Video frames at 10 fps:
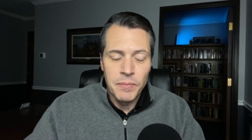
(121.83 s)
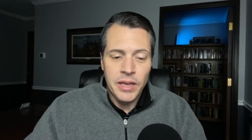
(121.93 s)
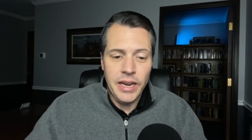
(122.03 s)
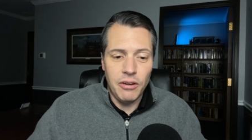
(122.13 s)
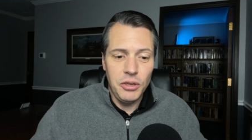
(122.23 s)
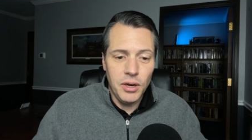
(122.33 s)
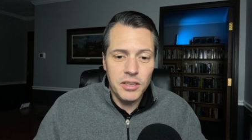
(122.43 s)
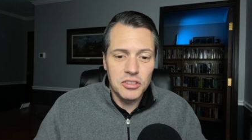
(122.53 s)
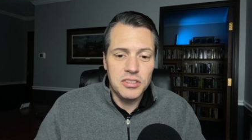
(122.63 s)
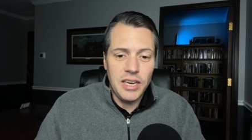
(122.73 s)
Now, you
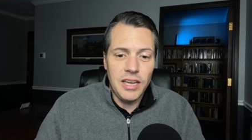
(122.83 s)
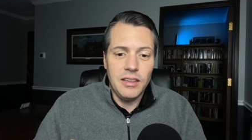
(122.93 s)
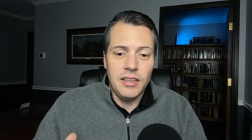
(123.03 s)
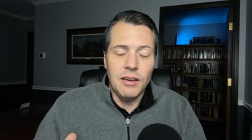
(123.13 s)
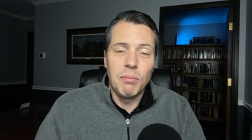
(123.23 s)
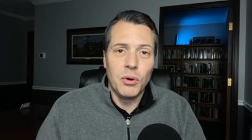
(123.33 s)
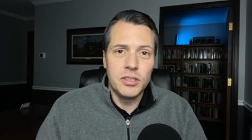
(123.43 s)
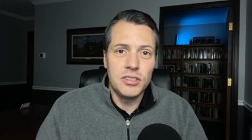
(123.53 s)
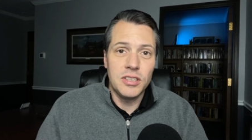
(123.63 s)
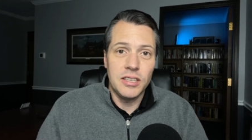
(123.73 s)
understand the
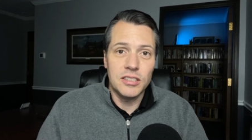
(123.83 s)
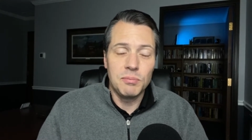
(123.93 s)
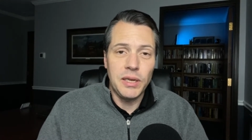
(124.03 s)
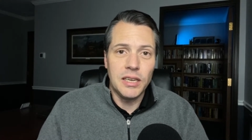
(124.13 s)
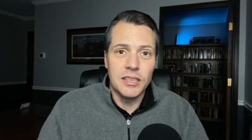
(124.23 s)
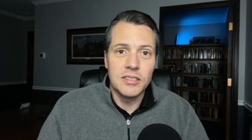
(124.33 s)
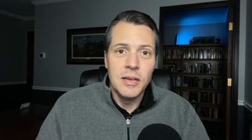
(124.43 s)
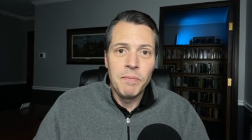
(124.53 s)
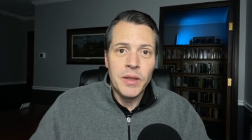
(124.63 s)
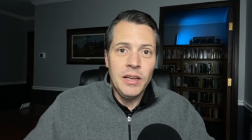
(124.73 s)
importance of this because
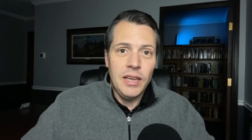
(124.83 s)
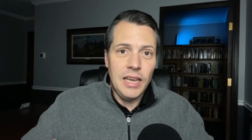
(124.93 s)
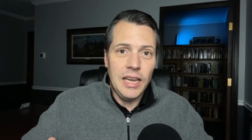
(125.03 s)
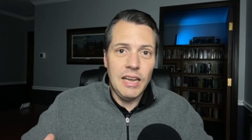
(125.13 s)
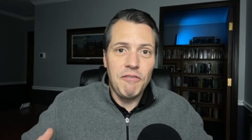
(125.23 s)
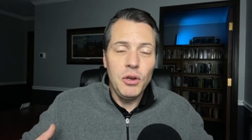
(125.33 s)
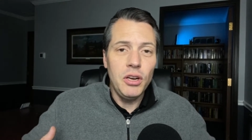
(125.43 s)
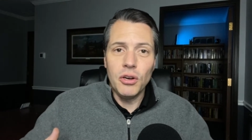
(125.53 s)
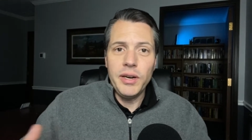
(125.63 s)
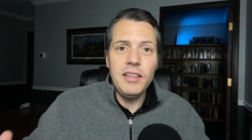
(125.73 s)
if you
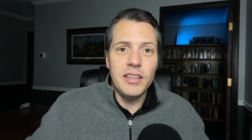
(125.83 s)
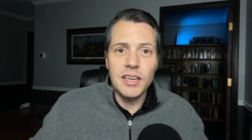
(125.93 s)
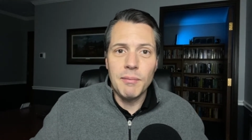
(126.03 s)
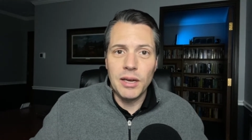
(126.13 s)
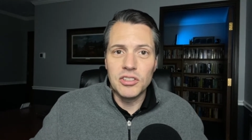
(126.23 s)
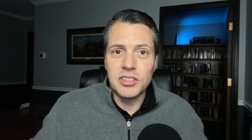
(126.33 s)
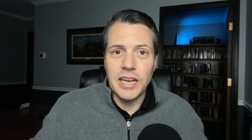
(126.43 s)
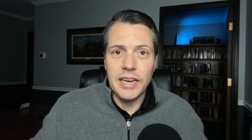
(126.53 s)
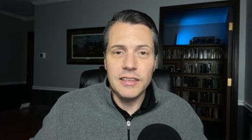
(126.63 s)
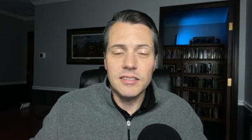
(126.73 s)
didn't know anything about
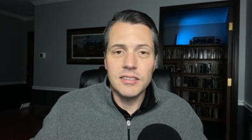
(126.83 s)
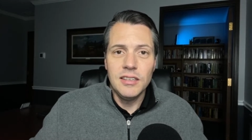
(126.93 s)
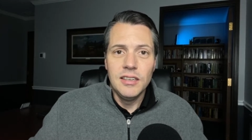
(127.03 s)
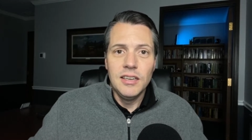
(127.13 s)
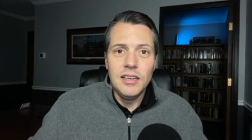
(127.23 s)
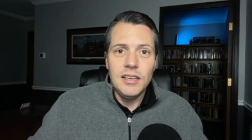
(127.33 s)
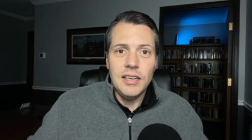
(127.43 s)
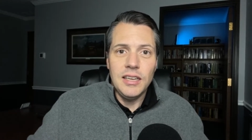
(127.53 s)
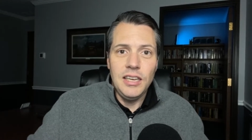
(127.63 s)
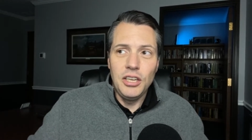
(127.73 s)
science,
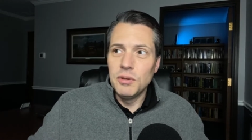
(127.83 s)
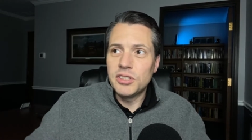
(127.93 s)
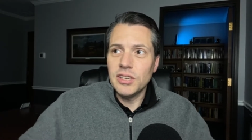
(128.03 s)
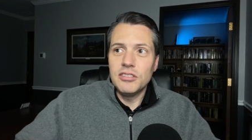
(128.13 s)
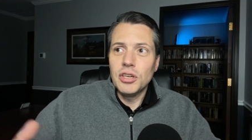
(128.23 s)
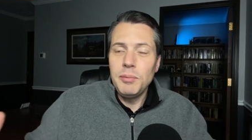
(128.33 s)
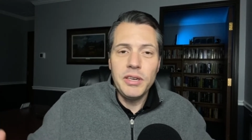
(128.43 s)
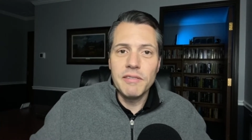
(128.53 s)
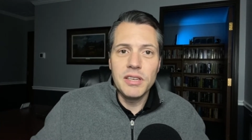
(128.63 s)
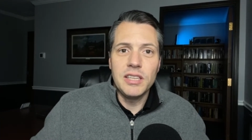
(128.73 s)
you would attribute
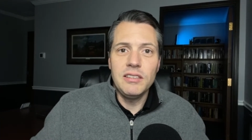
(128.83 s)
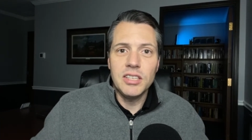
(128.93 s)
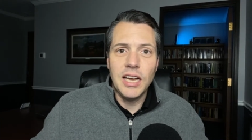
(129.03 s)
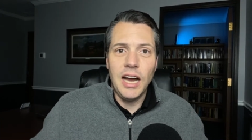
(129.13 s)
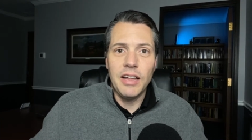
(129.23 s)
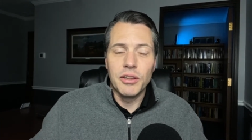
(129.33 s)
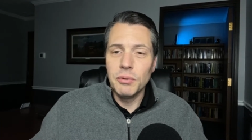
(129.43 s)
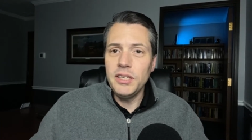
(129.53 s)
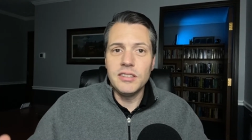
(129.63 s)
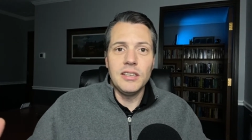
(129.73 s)
everything to God. The
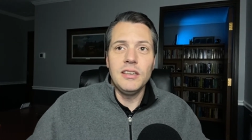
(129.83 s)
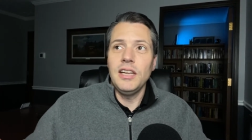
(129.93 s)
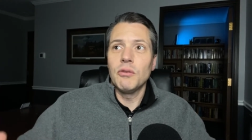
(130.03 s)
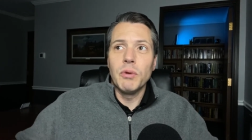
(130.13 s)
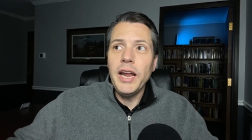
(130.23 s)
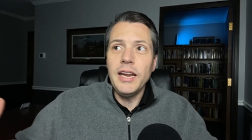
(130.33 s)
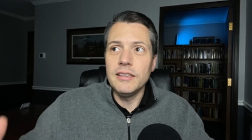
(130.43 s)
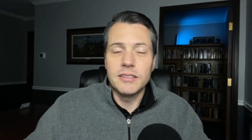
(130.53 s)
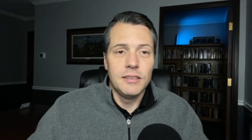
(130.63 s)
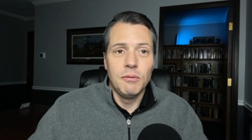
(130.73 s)
reason it
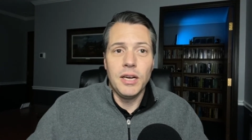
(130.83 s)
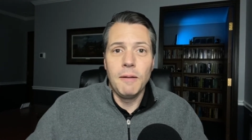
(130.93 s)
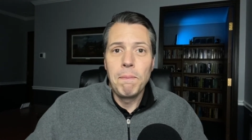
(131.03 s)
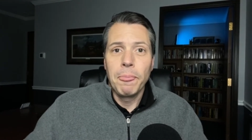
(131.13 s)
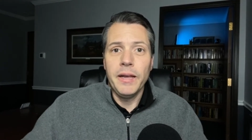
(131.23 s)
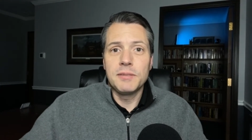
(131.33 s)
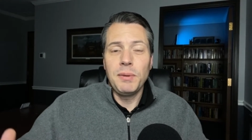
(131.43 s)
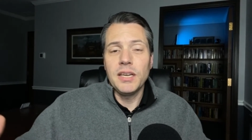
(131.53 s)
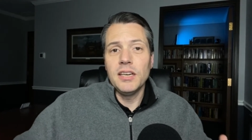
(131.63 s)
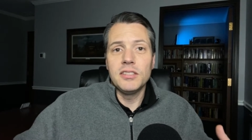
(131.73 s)
rains, well, it's
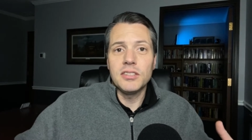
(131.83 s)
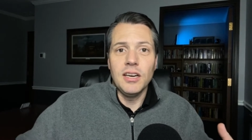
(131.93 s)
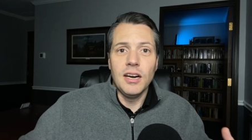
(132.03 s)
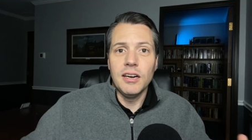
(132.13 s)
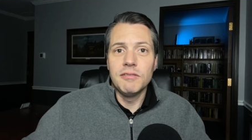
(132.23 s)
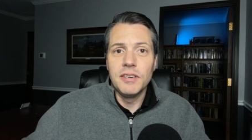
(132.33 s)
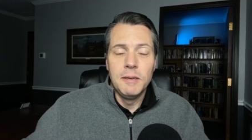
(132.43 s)
because of